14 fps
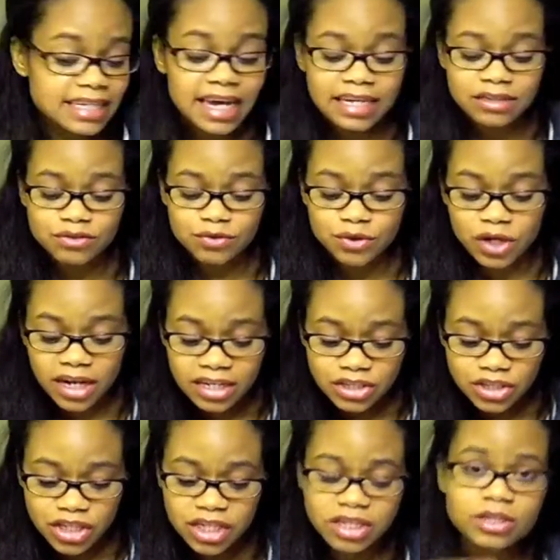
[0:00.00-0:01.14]
As for
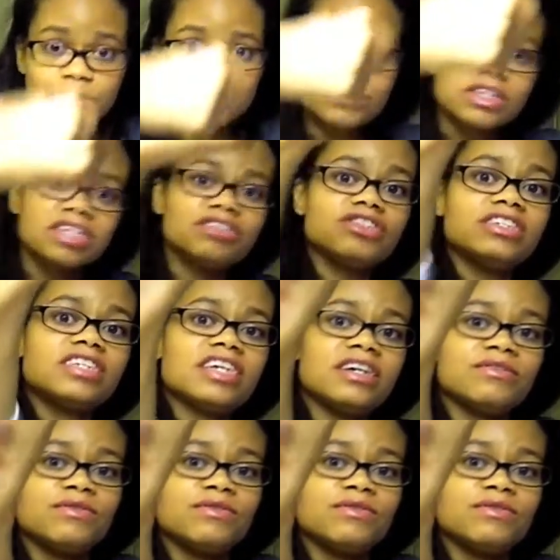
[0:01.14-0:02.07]
eyeshadows, I just have